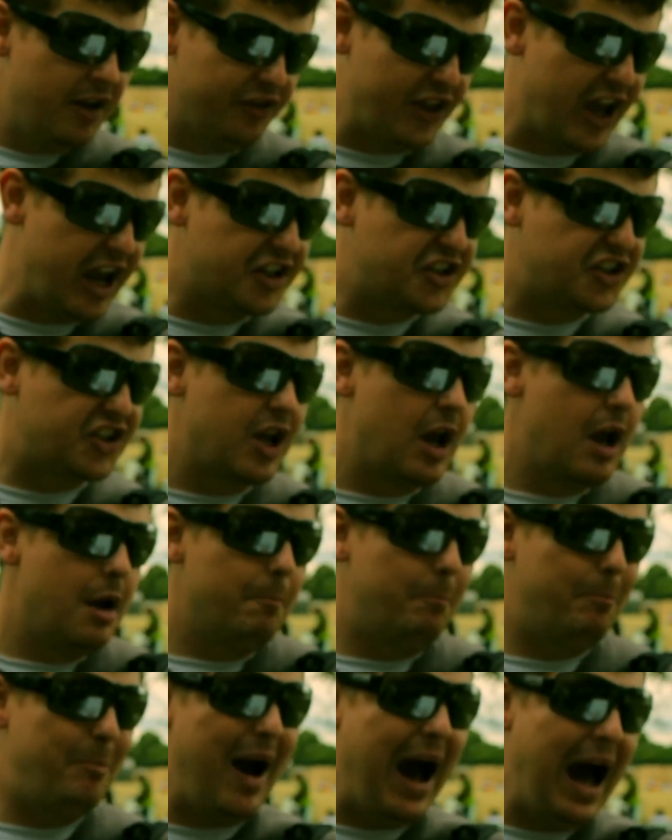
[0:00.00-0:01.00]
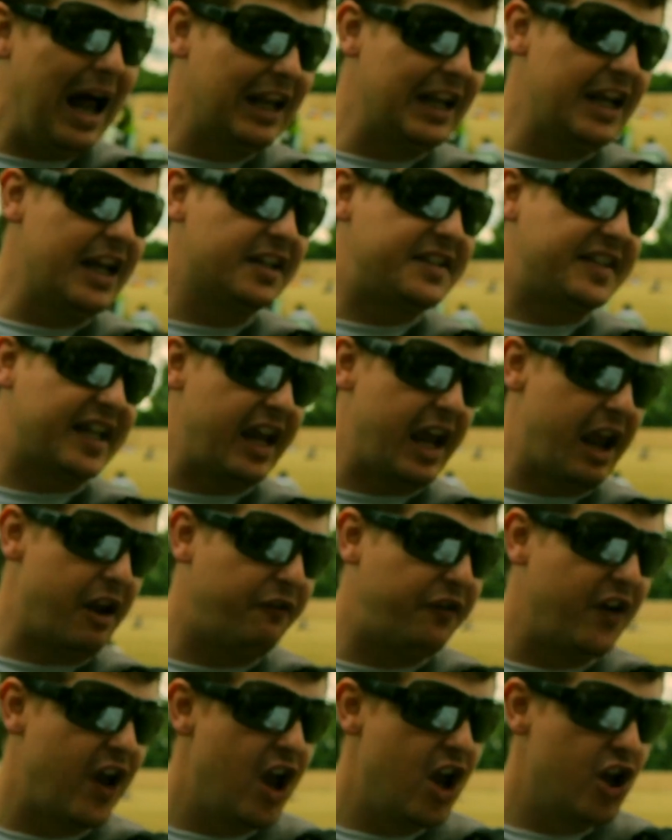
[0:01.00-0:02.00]
This
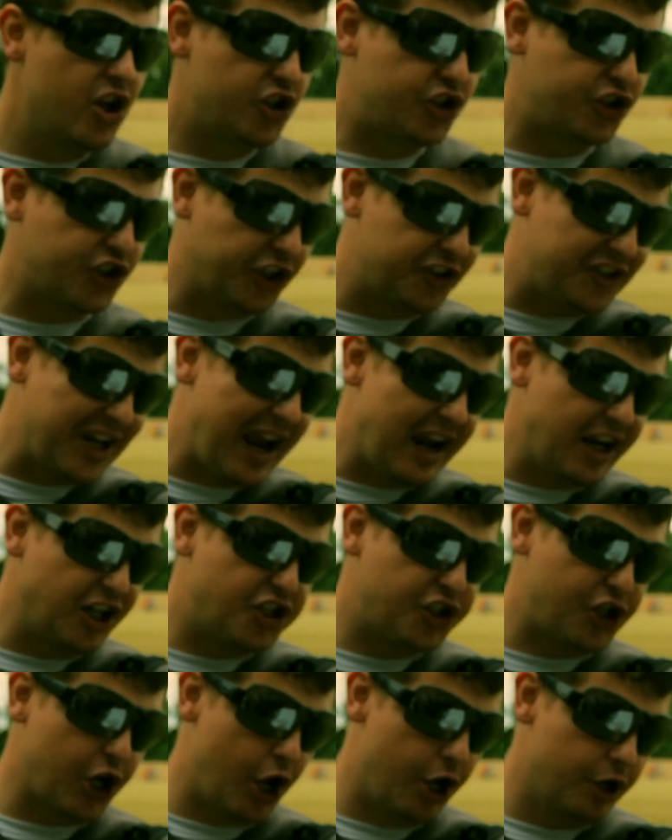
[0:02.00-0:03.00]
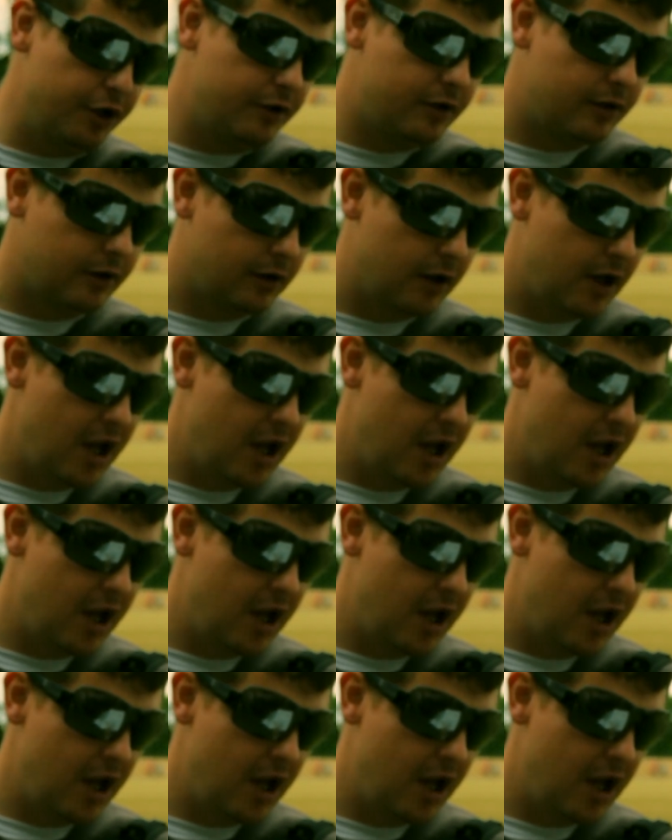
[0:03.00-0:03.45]
palliative sedation